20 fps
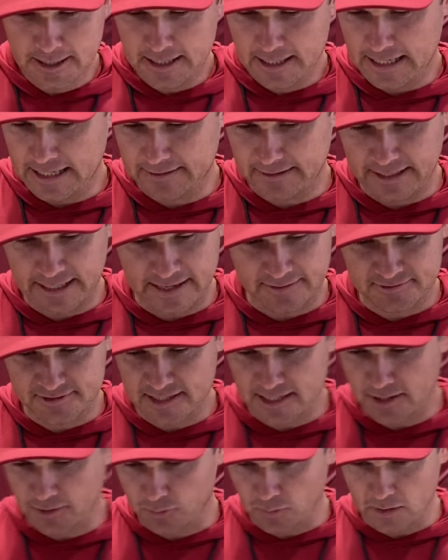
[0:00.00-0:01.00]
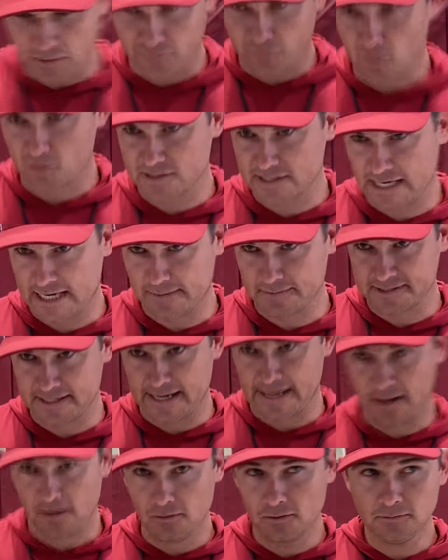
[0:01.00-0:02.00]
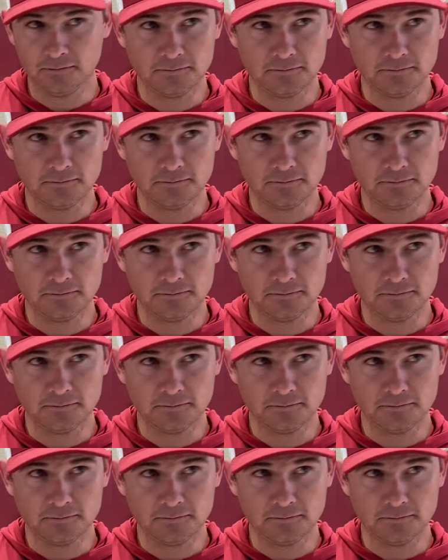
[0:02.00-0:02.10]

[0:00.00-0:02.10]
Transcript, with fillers: I think I've said it three or four times now.